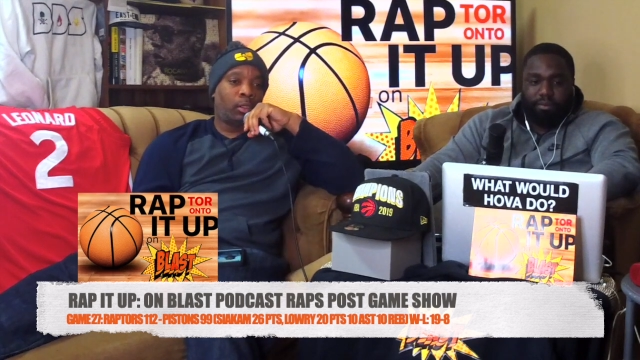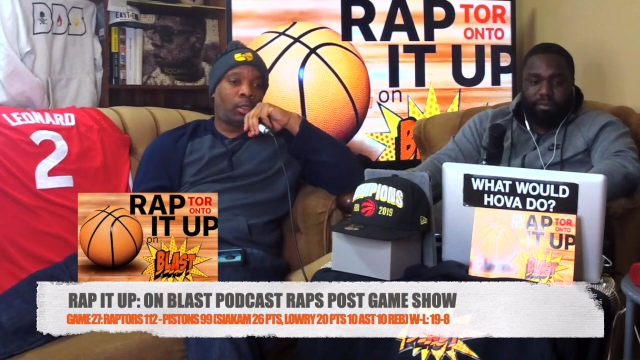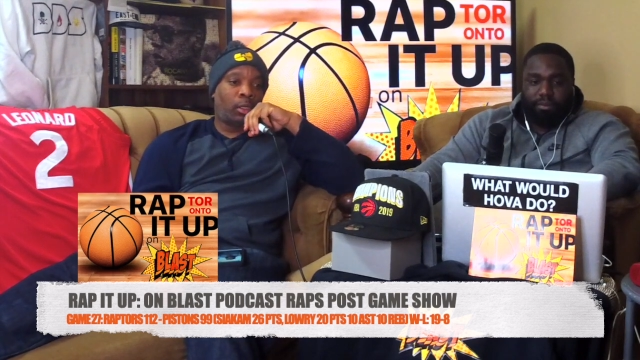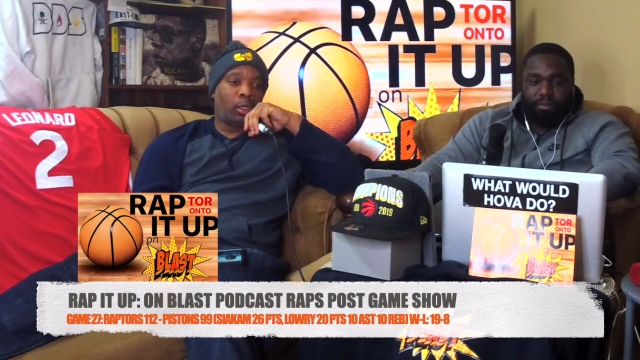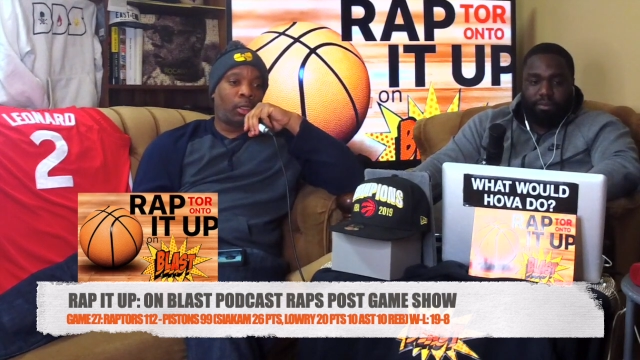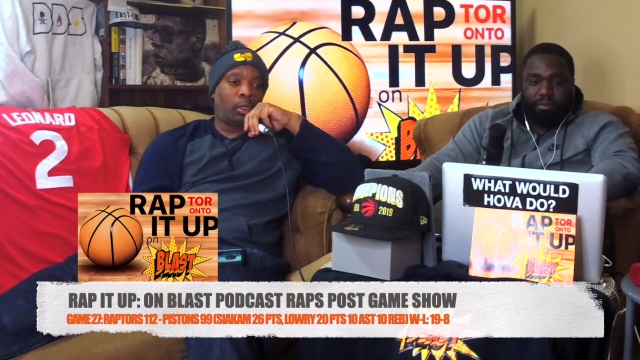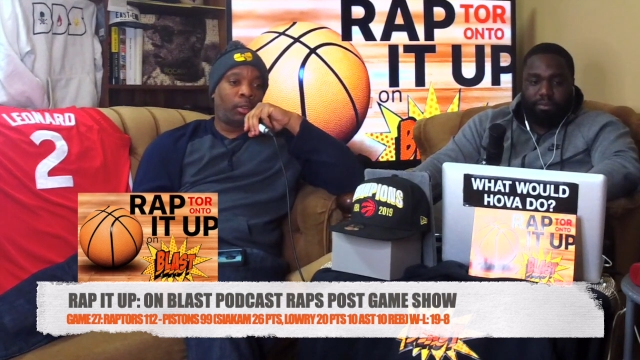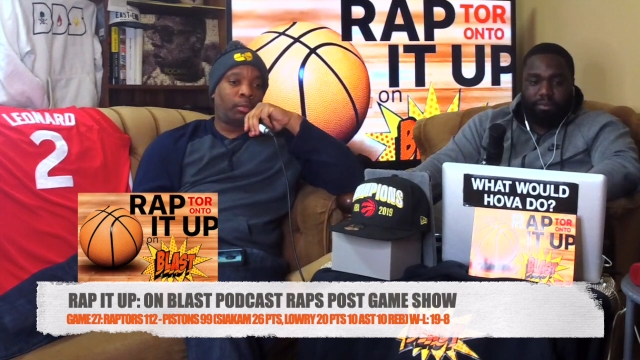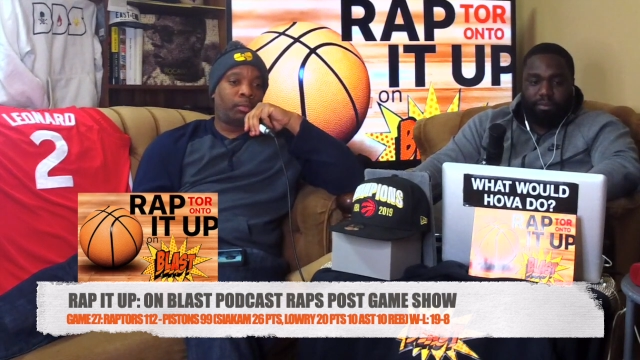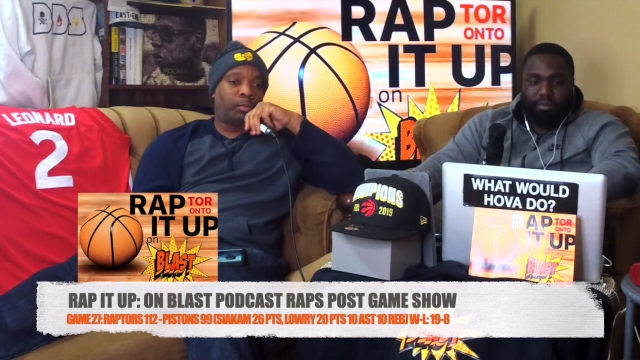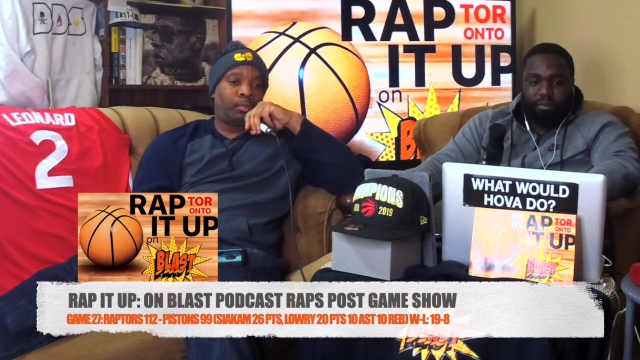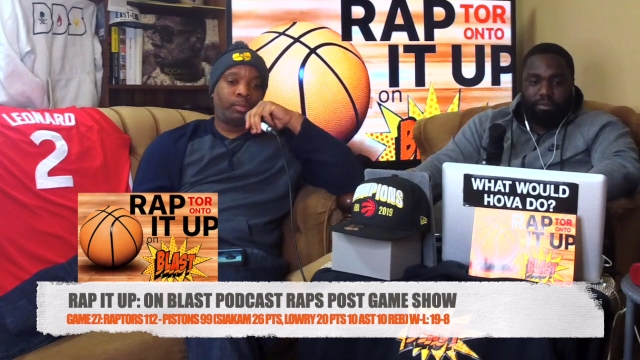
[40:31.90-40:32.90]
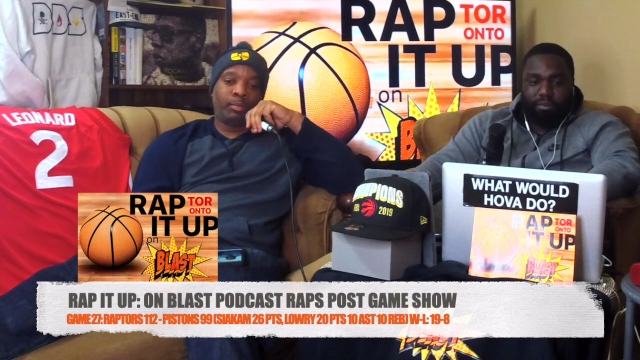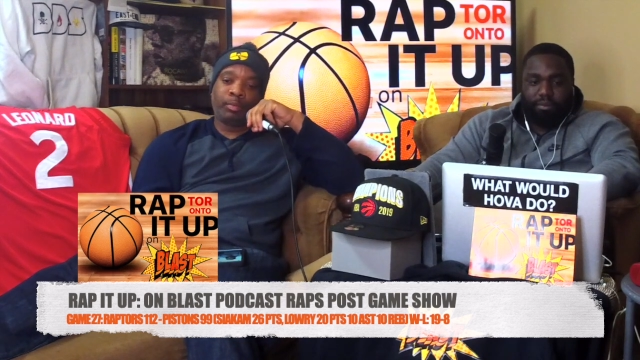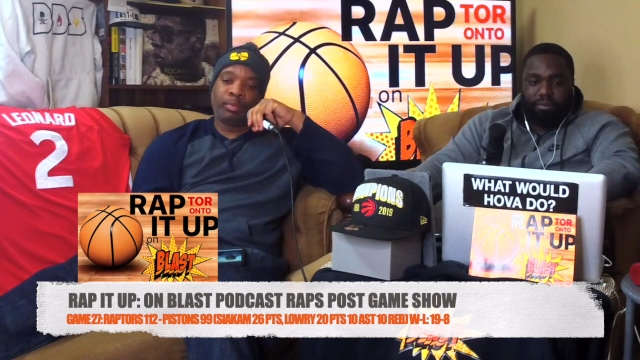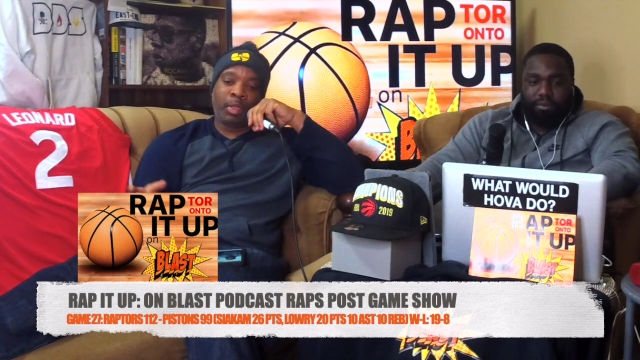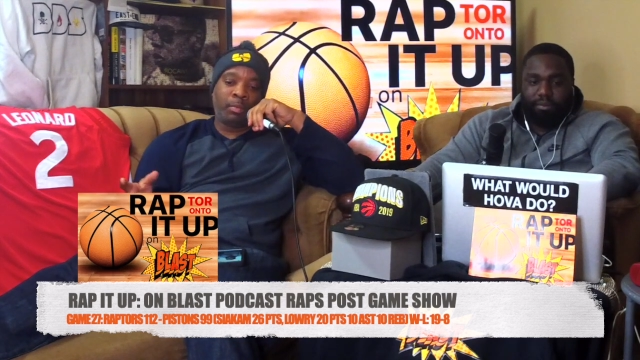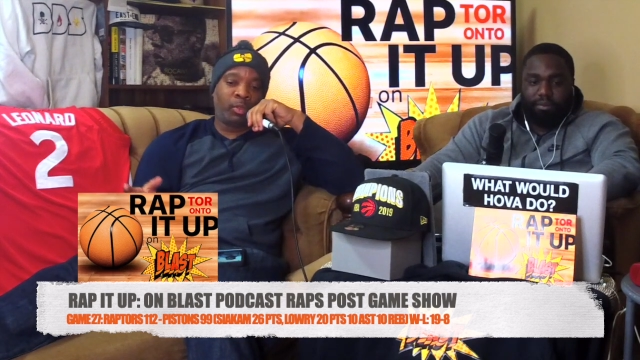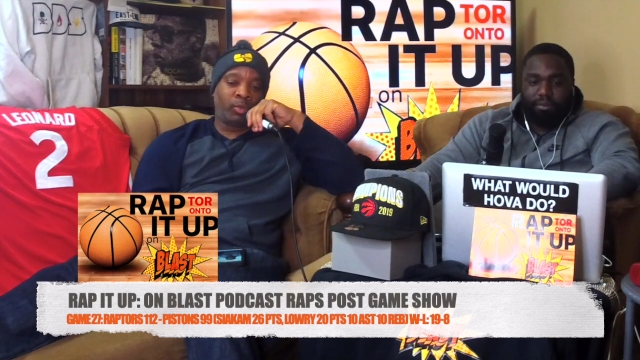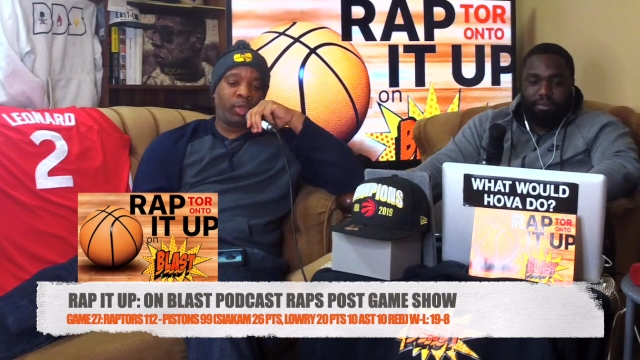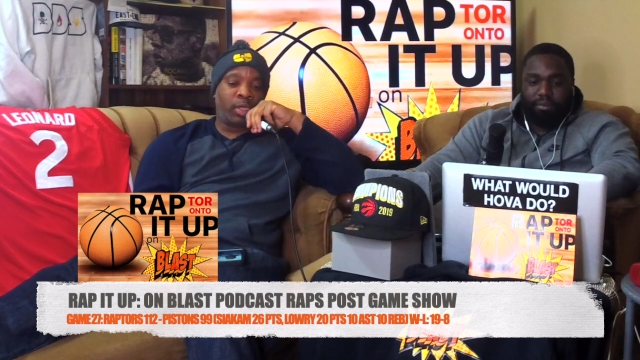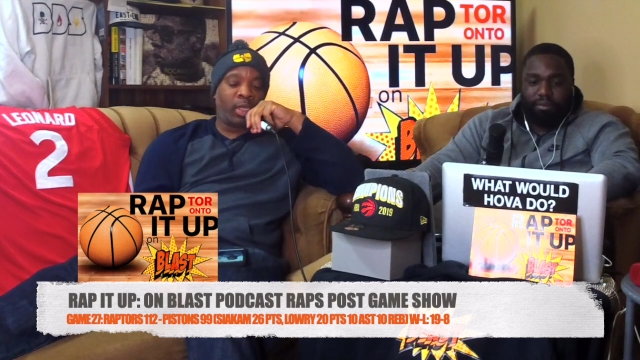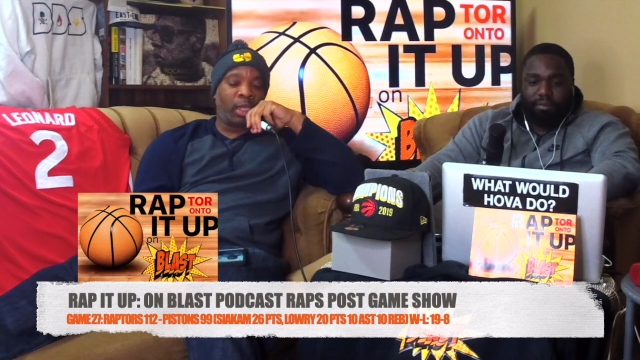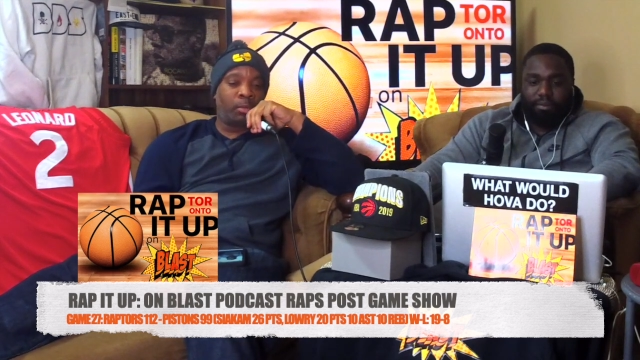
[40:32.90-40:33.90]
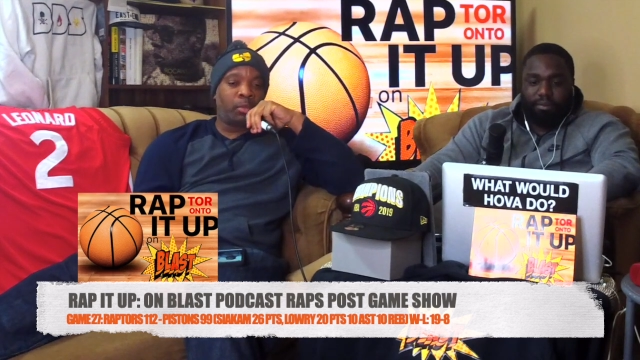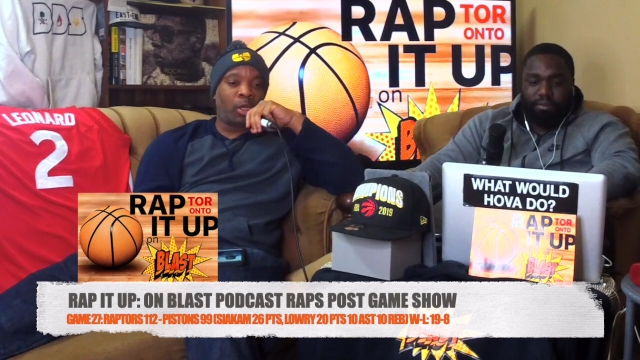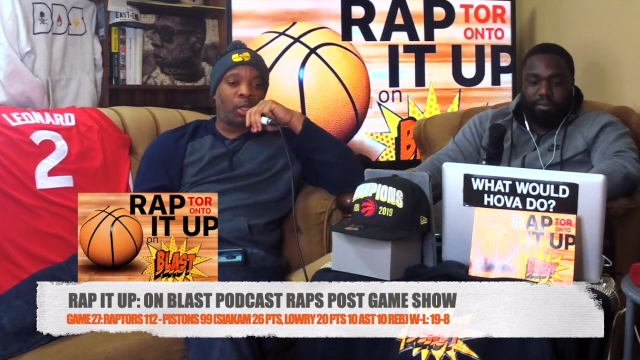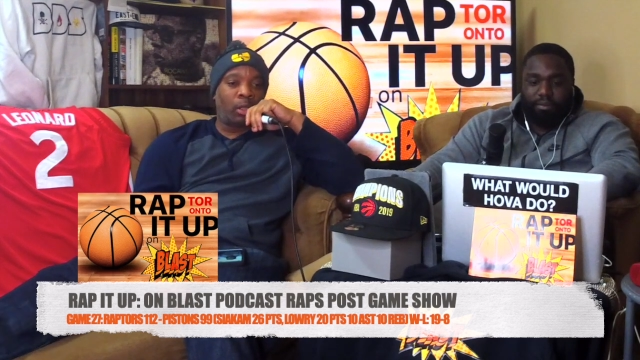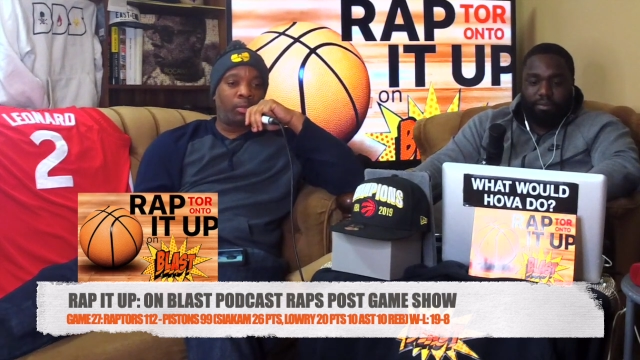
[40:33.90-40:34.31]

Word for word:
Speaker 1: Uh, in between games, holla